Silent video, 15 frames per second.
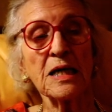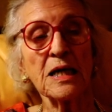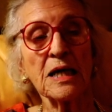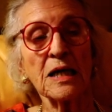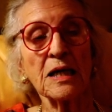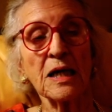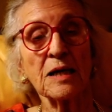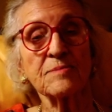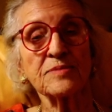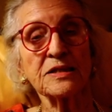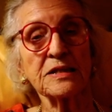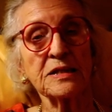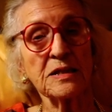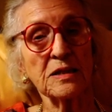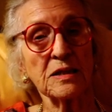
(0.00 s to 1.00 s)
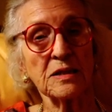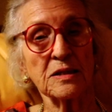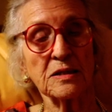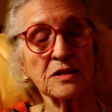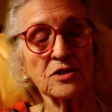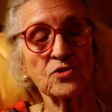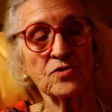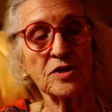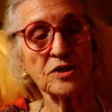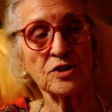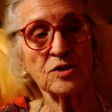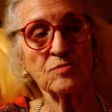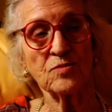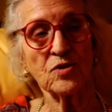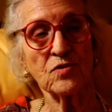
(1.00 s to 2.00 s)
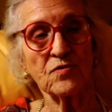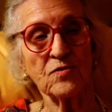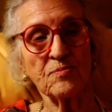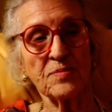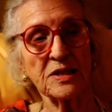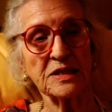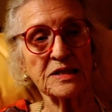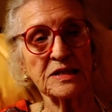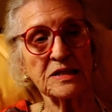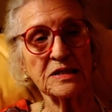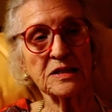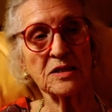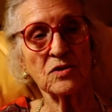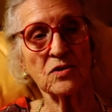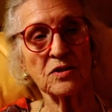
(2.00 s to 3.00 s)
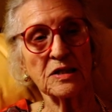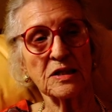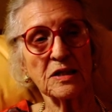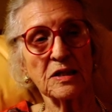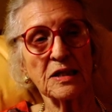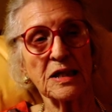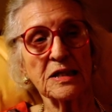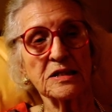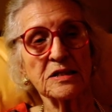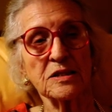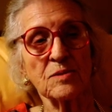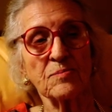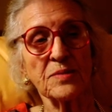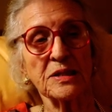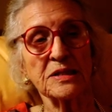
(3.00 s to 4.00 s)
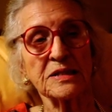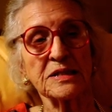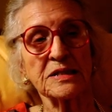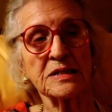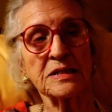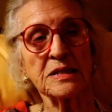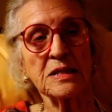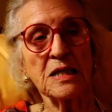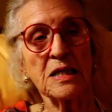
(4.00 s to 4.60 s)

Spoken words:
And I'm still in the structural moving business on an international basis,